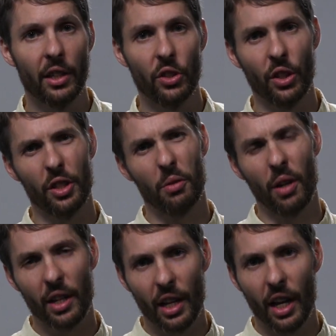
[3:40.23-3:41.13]
And so it's
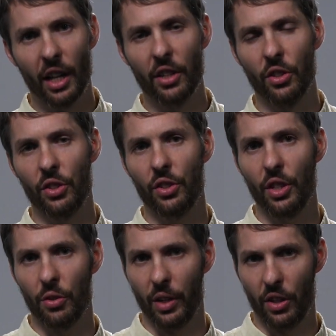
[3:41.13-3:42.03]
a
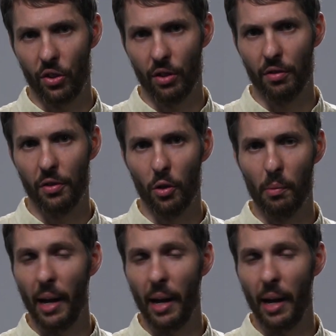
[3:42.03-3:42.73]
consideration for